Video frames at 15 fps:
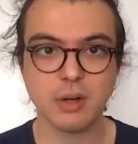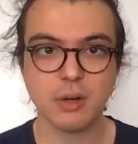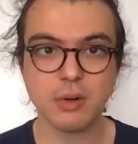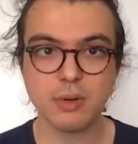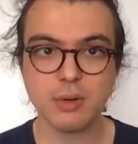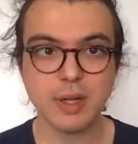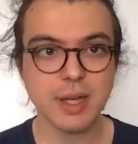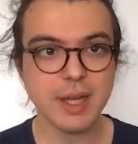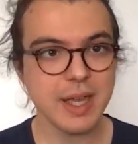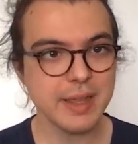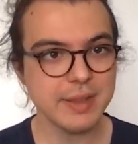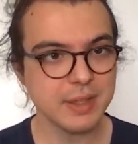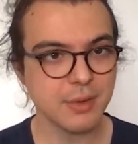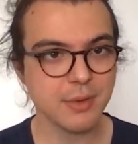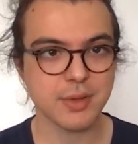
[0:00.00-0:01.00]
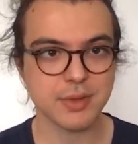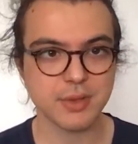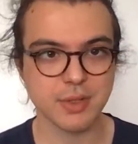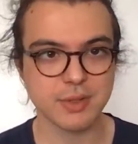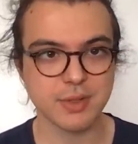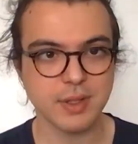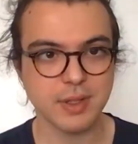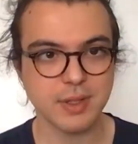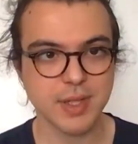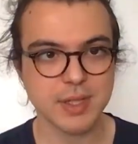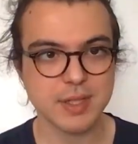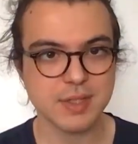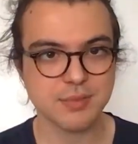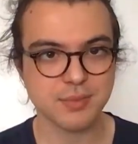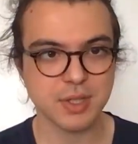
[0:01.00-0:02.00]
or any other node
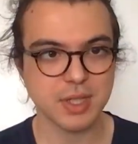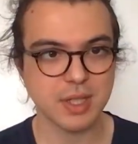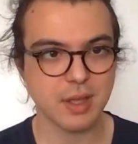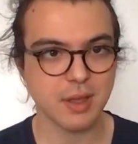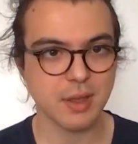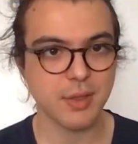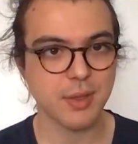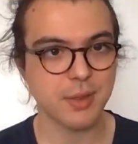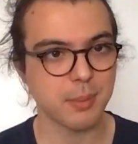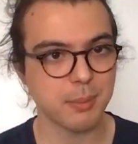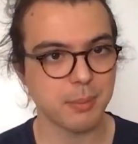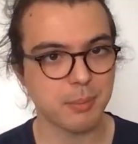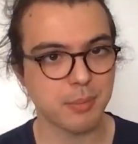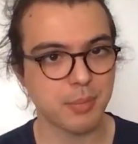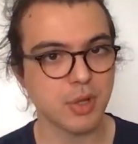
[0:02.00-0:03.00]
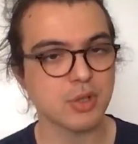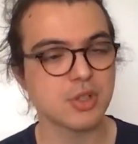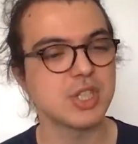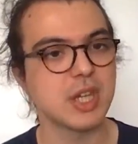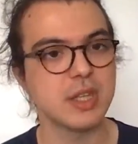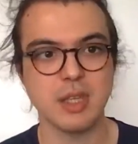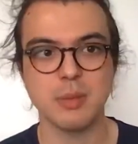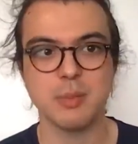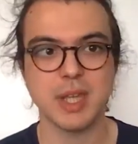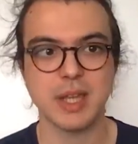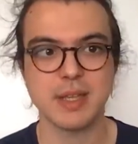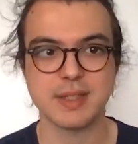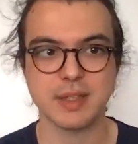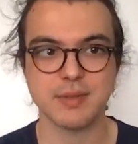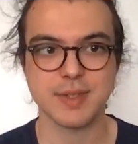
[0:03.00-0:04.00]
that is running the blockchain
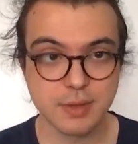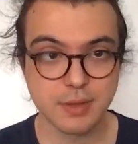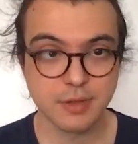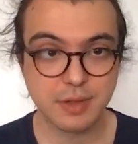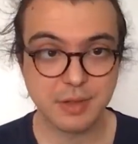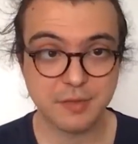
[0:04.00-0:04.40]
API service.